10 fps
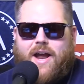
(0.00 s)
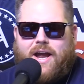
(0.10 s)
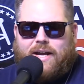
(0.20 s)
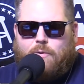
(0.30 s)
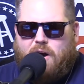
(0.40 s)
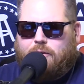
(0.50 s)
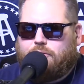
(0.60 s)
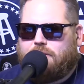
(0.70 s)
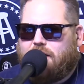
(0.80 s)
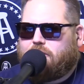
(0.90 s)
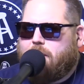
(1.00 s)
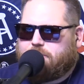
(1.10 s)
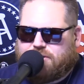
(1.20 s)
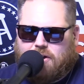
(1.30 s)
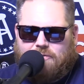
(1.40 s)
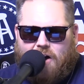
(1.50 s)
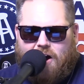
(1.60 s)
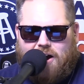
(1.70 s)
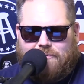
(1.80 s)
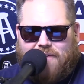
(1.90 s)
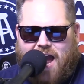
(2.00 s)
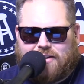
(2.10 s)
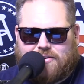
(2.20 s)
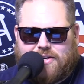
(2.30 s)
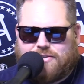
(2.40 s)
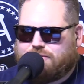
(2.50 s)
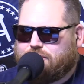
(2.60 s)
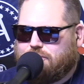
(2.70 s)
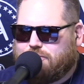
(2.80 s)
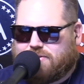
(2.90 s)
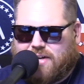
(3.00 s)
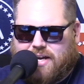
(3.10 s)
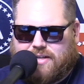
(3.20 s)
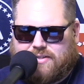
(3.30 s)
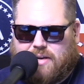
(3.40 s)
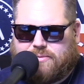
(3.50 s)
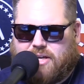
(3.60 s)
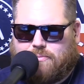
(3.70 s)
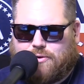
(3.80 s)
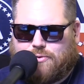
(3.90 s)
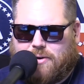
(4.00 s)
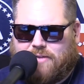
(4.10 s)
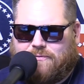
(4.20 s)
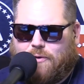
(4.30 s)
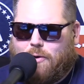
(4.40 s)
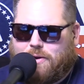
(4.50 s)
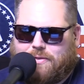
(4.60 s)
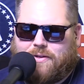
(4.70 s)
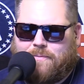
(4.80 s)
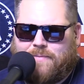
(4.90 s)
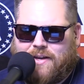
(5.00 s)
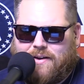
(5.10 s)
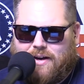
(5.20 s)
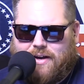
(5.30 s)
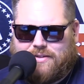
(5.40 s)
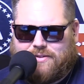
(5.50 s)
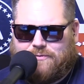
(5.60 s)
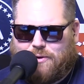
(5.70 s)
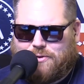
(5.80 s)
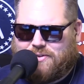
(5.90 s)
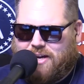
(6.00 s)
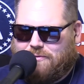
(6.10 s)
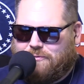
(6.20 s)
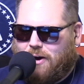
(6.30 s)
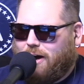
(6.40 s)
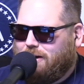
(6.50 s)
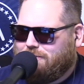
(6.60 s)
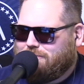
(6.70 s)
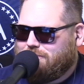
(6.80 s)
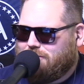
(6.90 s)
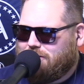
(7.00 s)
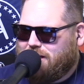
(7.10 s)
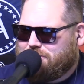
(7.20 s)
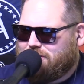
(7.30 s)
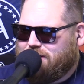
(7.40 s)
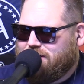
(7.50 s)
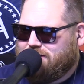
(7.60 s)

morning, and welcome to another episode of Hard Factor. It is Tuesday, September 24th. It's the first day of fall, allegedly?